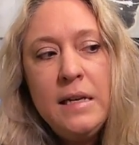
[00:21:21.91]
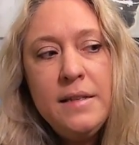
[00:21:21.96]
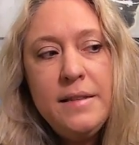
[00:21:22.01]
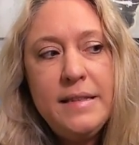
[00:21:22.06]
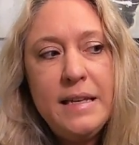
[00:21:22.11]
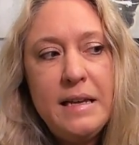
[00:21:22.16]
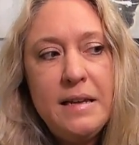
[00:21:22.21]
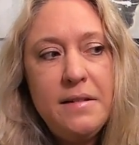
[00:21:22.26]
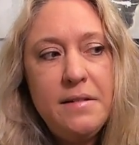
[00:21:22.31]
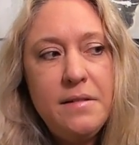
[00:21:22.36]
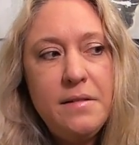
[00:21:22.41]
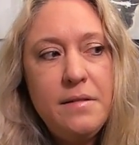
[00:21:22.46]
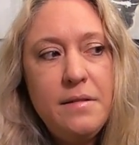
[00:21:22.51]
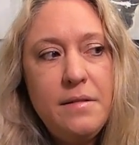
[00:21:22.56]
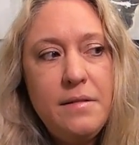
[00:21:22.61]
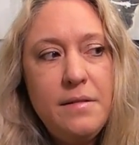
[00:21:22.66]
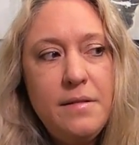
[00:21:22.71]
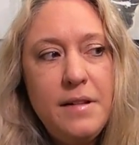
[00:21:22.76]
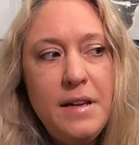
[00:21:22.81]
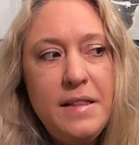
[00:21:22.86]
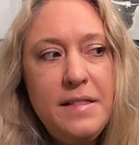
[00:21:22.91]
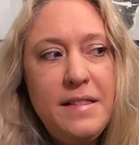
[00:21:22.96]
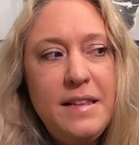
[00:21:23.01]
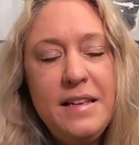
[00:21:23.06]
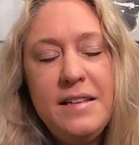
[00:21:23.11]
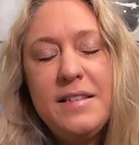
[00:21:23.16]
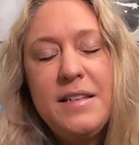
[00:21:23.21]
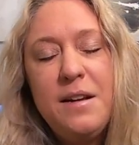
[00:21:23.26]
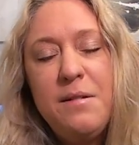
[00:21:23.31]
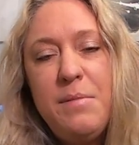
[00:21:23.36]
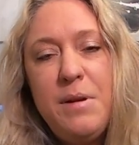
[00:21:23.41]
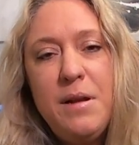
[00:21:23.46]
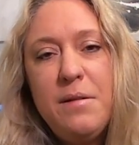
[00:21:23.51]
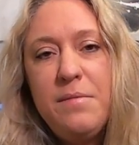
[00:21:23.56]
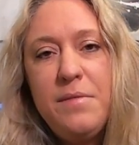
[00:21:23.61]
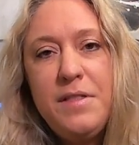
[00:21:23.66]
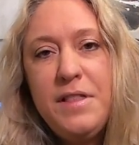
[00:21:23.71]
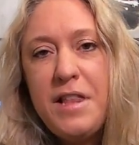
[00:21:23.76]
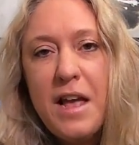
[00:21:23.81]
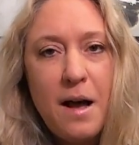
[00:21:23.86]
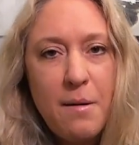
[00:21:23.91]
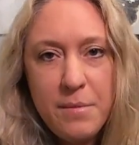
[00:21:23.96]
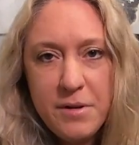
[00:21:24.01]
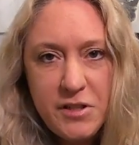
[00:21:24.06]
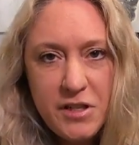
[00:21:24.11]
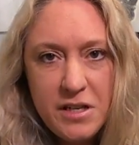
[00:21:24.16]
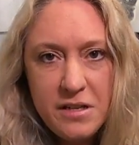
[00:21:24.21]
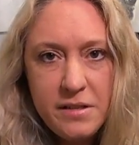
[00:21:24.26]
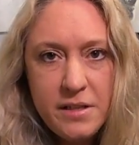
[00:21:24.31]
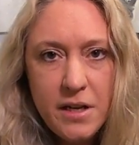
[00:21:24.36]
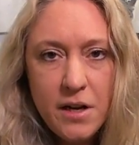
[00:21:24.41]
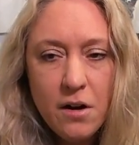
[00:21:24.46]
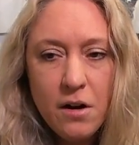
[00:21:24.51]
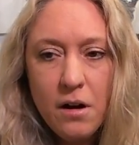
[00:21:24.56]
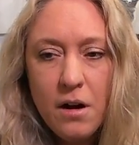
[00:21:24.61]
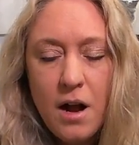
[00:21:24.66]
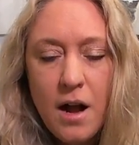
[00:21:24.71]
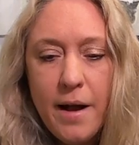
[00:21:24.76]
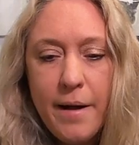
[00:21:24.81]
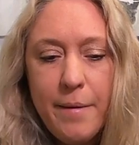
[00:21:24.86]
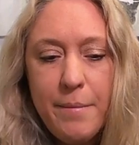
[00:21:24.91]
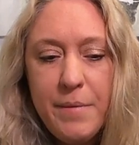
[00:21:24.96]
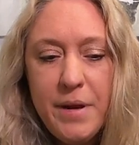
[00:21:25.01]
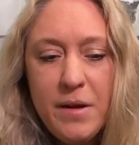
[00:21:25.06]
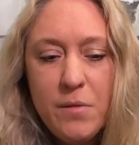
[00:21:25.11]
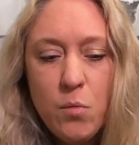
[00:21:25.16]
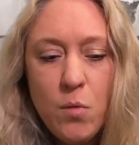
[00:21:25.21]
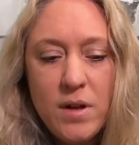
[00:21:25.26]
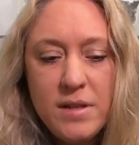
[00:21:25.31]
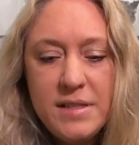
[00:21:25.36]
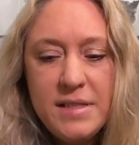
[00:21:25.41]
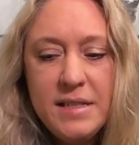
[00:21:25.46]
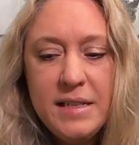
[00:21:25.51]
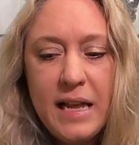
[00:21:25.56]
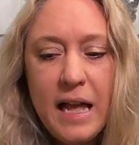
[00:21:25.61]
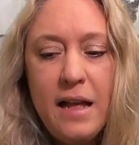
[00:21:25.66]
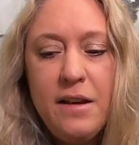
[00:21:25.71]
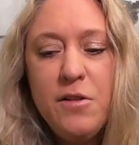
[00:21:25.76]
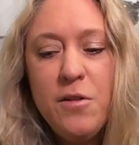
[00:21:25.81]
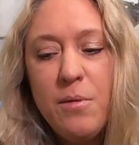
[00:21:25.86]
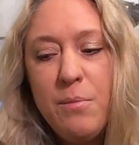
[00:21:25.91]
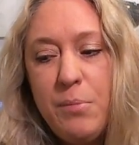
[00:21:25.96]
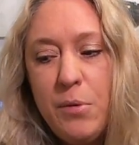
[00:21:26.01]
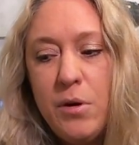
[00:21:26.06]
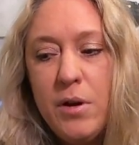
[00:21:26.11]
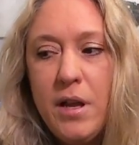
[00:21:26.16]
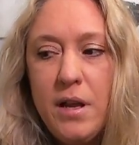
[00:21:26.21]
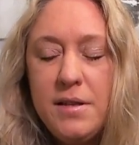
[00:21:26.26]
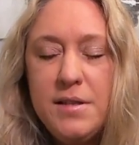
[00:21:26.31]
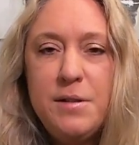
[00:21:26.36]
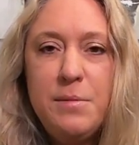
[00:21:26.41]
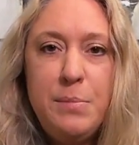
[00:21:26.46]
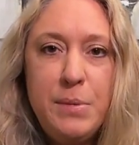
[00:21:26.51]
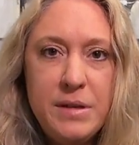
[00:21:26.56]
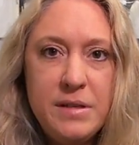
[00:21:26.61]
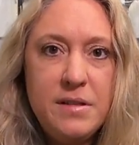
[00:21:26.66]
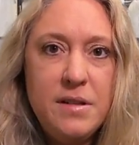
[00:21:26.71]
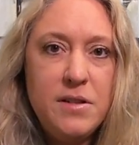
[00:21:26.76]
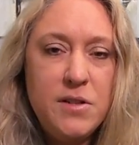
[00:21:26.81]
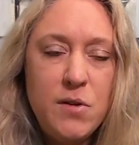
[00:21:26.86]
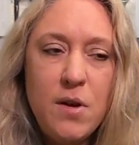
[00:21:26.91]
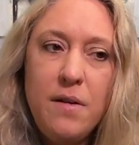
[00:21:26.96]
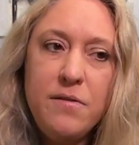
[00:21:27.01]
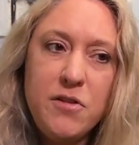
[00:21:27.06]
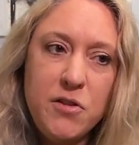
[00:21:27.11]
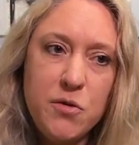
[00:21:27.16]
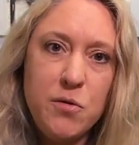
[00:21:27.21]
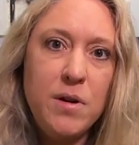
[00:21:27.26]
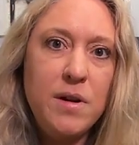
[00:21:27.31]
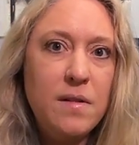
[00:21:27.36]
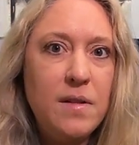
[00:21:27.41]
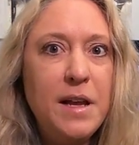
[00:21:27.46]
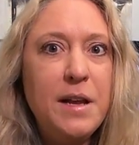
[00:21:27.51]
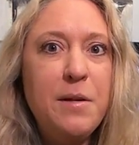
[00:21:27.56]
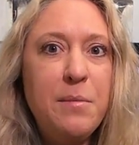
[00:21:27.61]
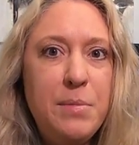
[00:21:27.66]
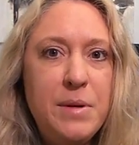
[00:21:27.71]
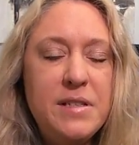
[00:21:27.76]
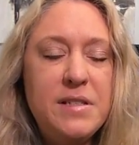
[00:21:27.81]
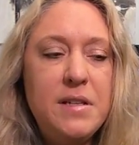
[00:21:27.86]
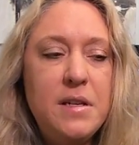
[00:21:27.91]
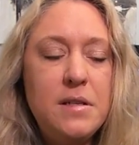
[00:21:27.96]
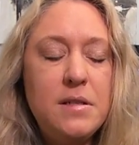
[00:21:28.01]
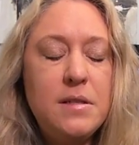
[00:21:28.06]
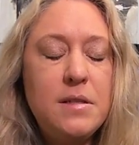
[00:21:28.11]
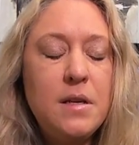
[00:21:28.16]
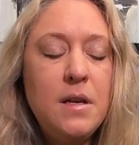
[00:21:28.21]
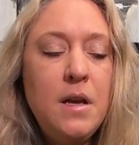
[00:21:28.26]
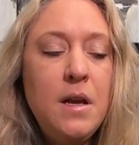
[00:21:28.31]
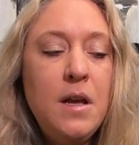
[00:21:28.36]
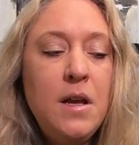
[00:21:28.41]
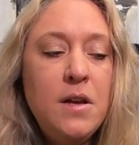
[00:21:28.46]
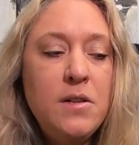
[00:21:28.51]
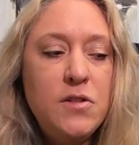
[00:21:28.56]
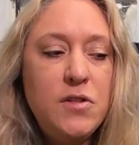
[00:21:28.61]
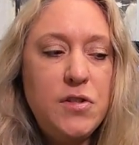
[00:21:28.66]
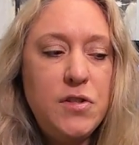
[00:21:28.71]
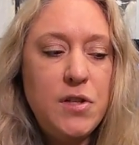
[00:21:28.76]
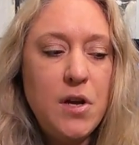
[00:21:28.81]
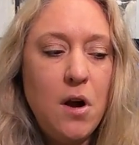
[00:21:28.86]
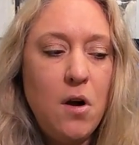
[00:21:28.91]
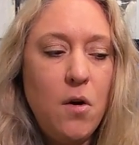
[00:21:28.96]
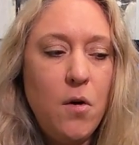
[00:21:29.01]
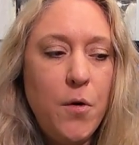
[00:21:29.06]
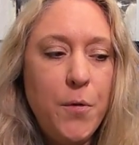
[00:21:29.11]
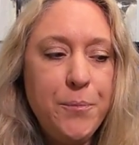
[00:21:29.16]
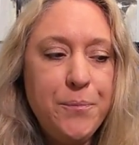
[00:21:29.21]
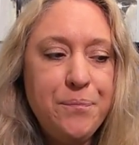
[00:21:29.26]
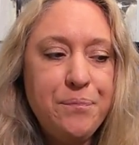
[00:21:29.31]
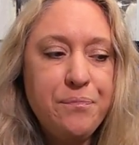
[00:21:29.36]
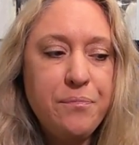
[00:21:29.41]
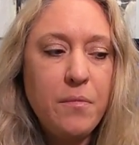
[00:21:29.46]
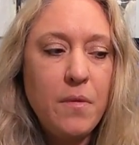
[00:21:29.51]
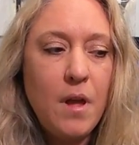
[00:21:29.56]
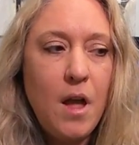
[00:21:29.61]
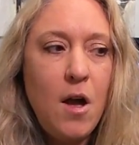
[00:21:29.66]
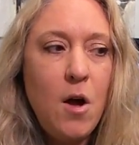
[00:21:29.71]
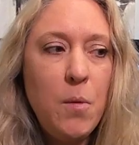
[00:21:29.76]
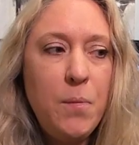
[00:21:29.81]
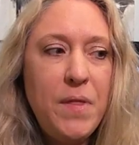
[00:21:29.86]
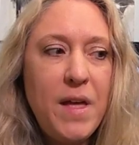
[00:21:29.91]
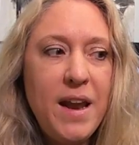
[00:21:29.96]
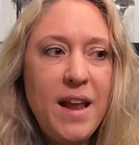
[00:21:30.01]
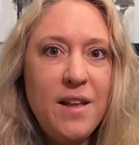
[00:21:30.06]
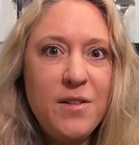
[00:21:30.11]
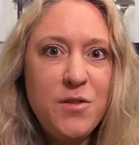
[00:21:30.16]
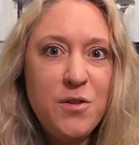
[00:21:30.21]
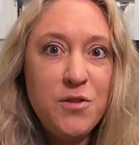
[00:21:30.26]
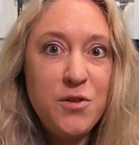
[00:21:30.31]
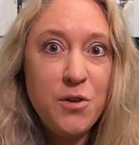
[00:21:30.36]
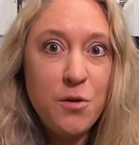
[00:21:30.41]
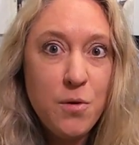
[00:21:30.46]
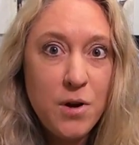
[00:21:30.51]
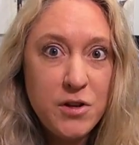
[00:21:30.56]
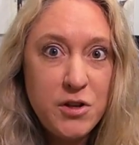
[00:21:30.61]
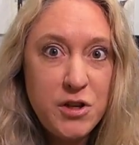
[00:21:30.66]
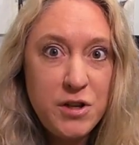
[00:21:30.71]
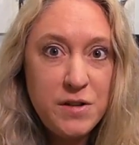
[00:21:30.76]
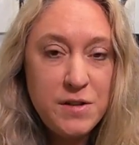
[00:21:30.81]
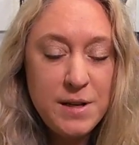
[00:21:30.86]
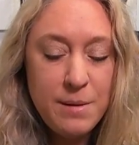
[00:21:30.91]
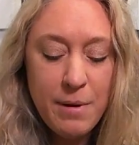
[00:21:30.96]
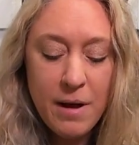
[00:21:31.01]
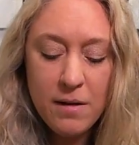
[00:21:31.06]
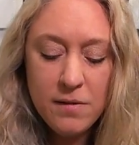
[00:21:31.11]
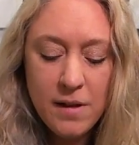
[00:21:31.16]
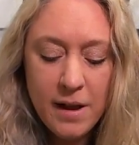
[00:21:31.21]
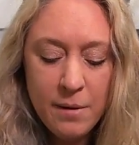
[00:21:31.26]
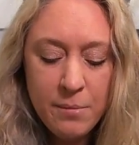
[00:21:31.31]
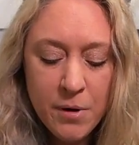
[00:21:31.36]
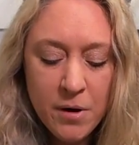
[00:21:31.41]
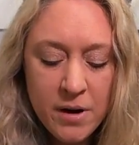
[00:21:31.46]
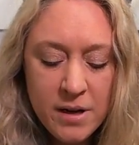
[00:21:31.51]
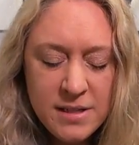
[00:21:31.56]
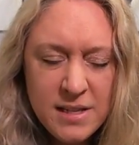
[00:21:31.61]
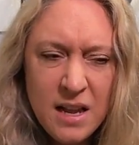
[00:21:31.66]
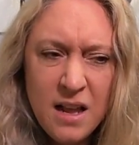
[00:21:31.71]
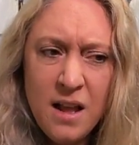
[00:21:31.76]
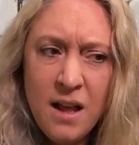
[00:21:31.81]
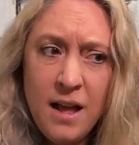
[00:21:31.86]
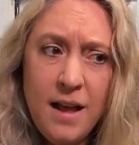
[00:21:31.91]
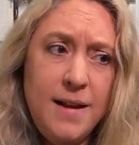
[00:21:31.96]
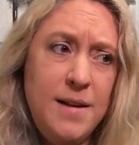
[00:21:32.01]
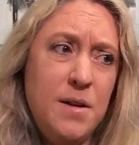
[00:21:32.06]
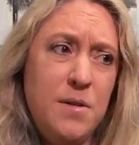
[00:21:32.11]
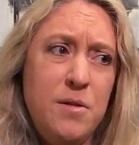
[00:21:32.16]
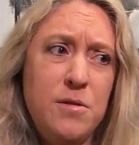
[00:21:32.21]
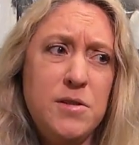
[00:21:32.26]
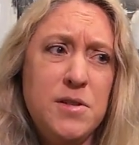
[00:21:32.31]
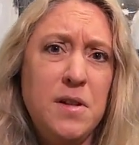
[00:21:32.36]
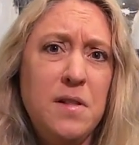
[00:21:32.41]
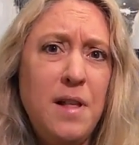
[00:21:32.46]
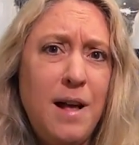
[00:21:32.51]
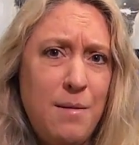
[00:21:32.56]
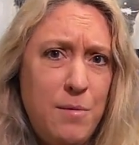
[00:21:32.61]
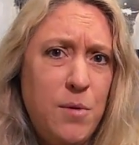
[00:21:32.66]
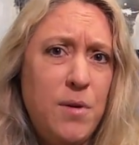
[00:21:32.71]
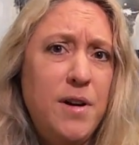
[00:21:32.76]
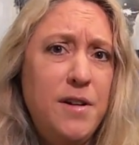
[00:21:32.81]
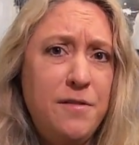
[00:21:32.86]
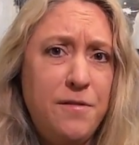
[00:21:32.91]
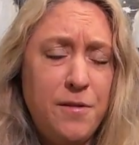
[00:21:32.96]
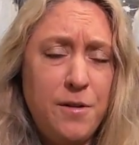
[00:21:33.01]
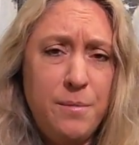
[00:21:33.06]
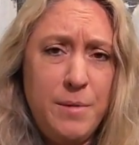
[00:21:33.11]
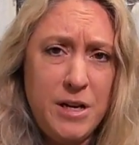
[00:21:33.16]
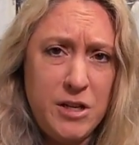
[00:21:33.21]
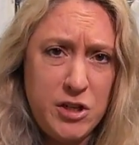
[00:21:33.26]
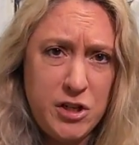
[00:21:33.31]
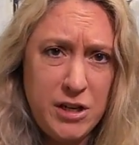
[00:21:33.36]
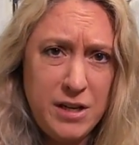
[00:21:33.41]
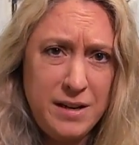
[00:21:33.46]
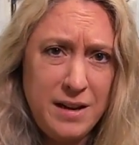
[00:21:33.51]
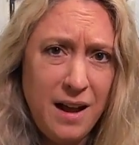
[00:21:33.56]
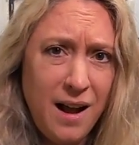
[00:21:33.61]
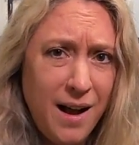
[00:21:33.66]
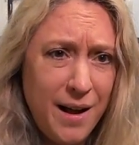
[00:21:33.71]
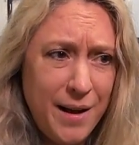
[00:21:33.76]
then it's going to be that much easier. Once again, your book is a business. You have to treat it like a business. So I hope that answers your questions about libraries. I know there's a lot more information